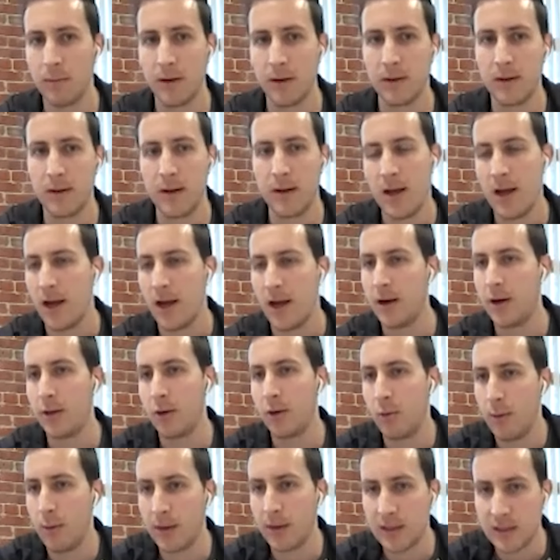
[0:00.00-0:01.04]
but
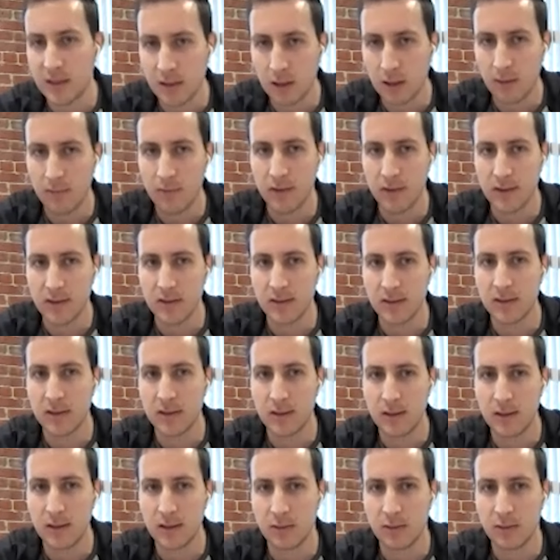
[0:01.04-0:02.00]
another way we could solve this